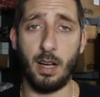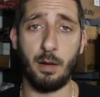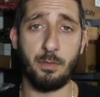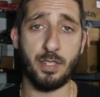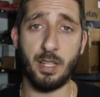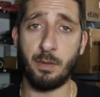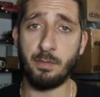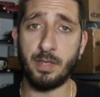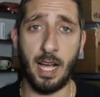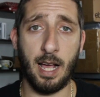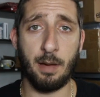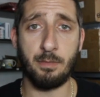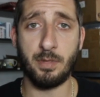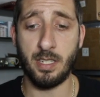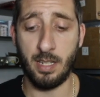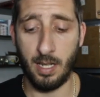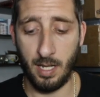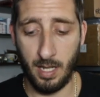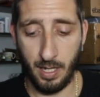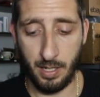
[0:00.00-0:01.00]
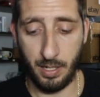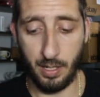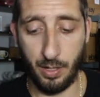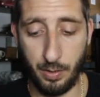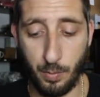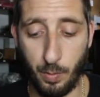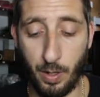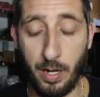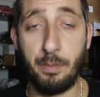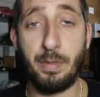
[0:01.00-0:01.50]
Sometimes,
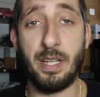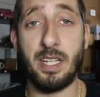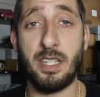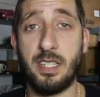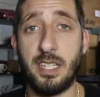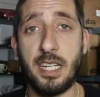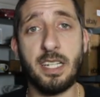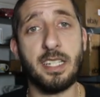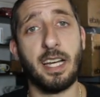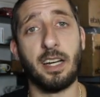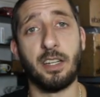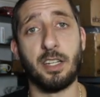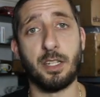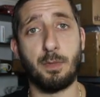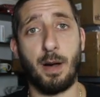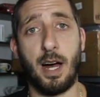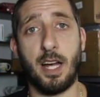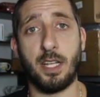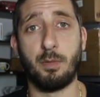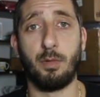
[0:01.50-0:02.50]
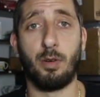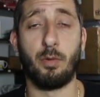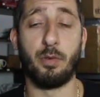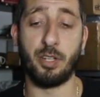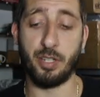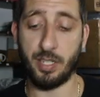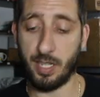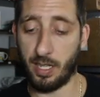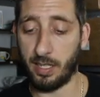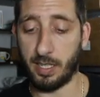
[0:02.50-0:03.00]
you want to be as detailed as possible when
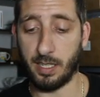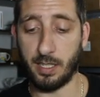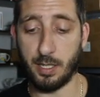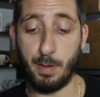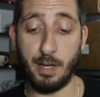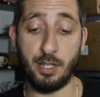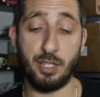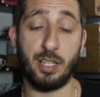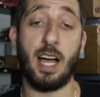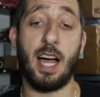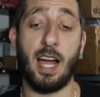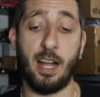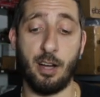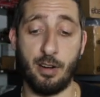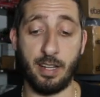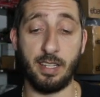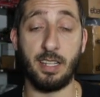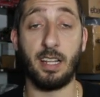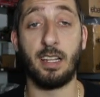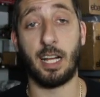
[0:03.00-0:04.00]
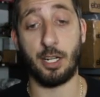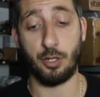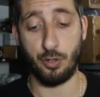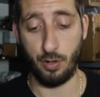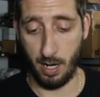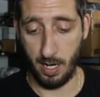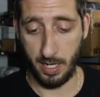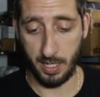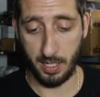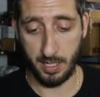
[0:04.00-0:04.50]
you're selling, especially higher-end
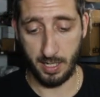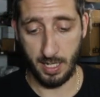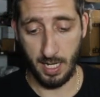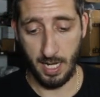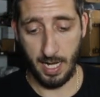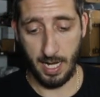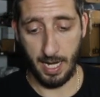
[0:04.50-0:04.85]
electronics.